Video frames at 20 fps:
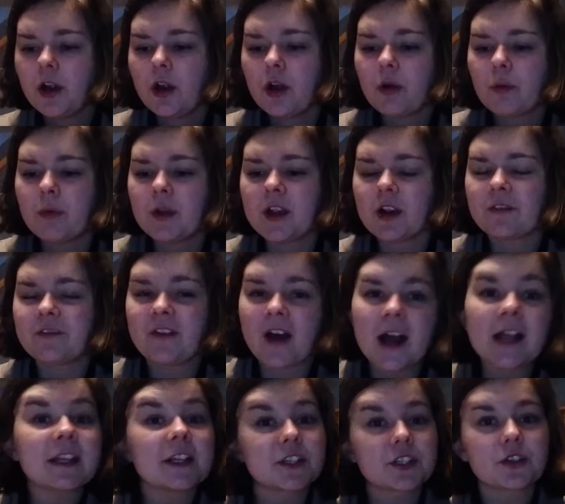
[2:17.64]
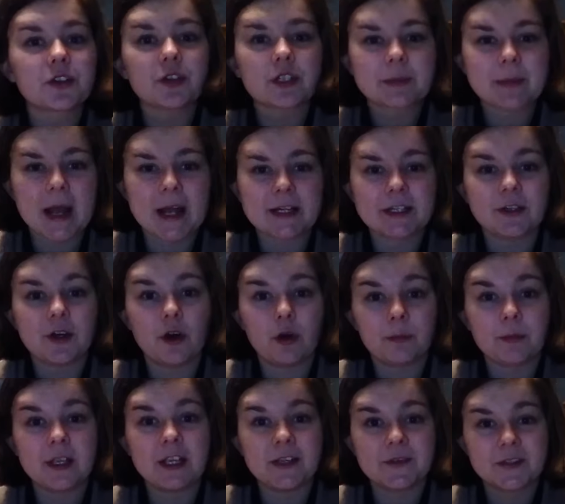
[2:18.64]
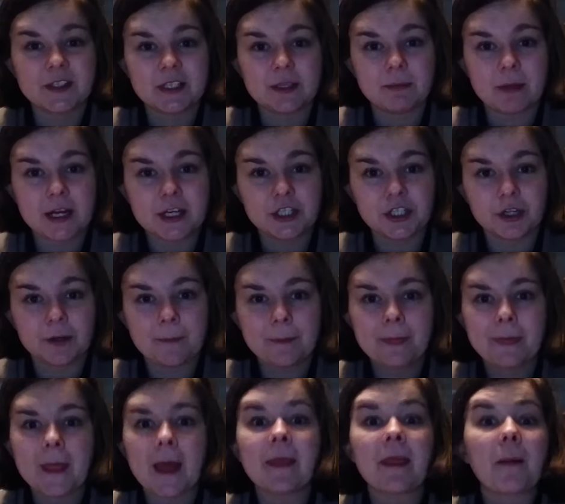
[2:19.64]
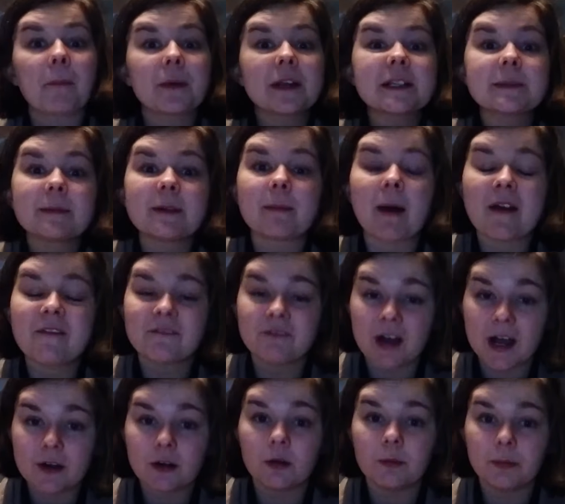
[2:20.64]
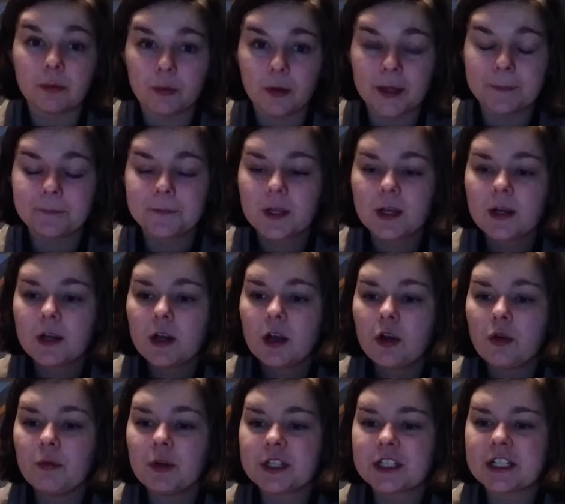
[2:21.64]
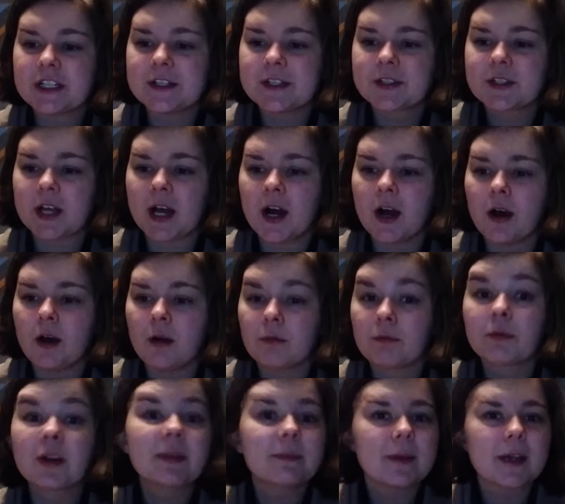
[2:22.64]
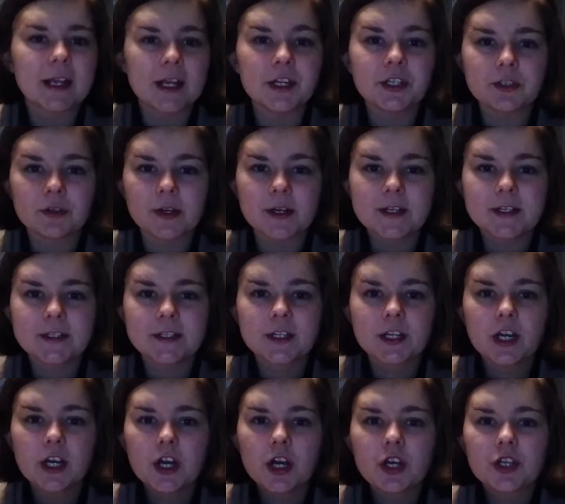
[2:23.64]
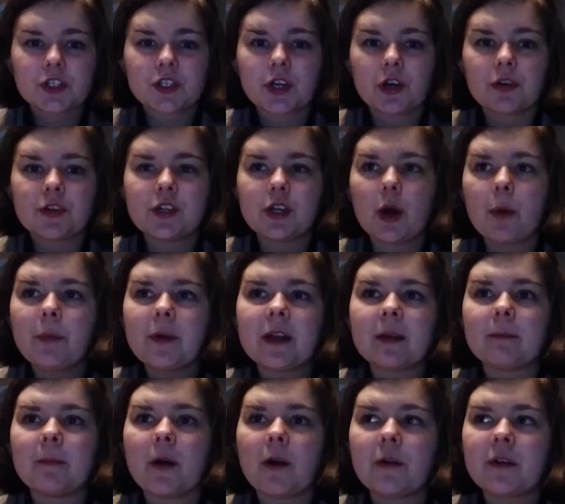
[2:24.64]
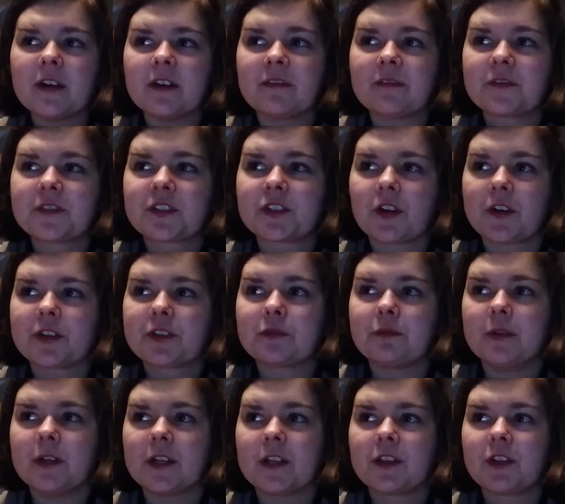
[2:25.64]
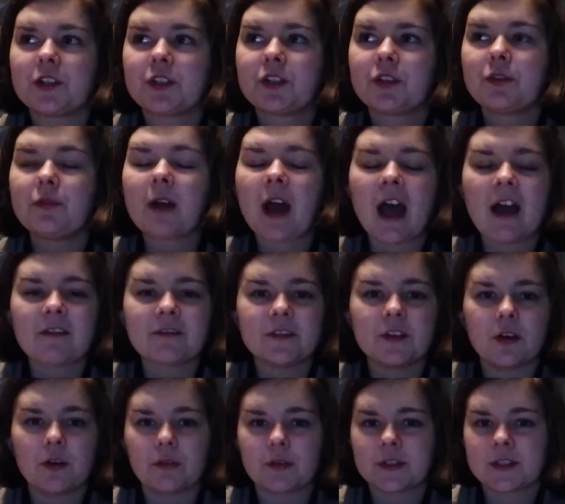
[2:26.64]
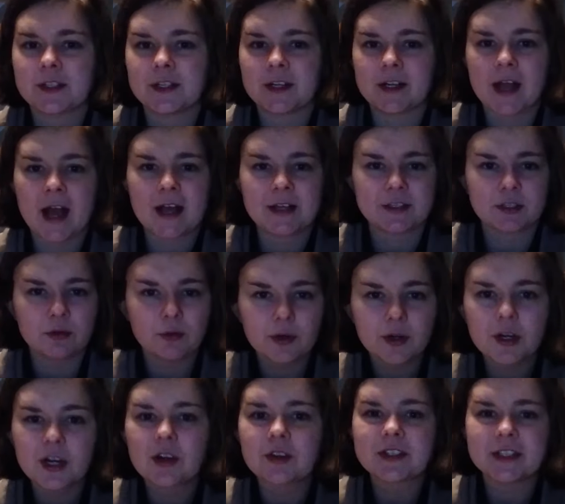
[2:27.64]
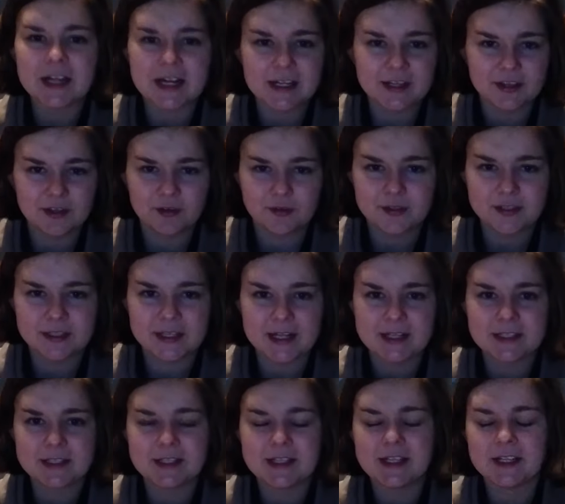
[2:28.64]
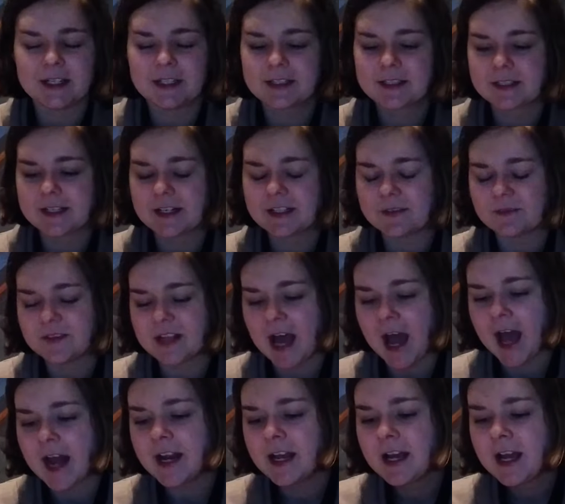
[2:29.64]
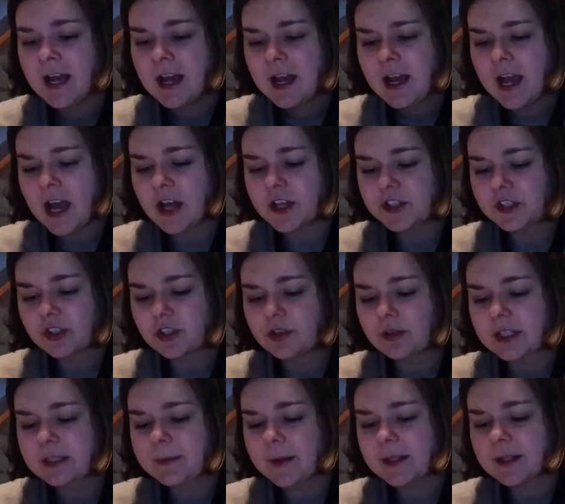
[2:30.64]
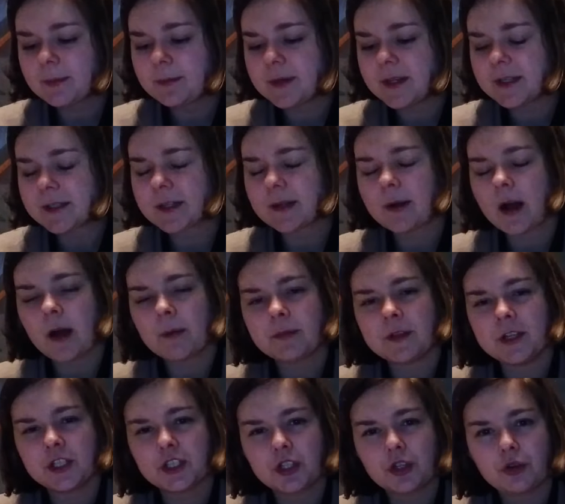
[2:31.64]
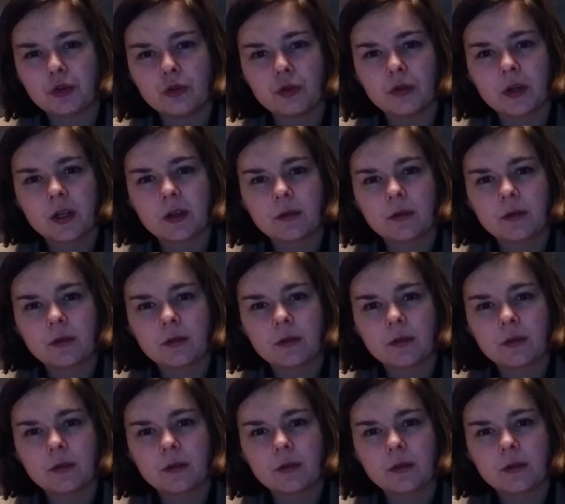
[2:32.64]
we are finally introduced back to the home key of C major. And that brings me to my final point, which is rhythmic interest. So the opening motive starts with 2 half notes, and it has quarter notes and eighth notes, and that's the extent of that. And so you expect the piece to not be too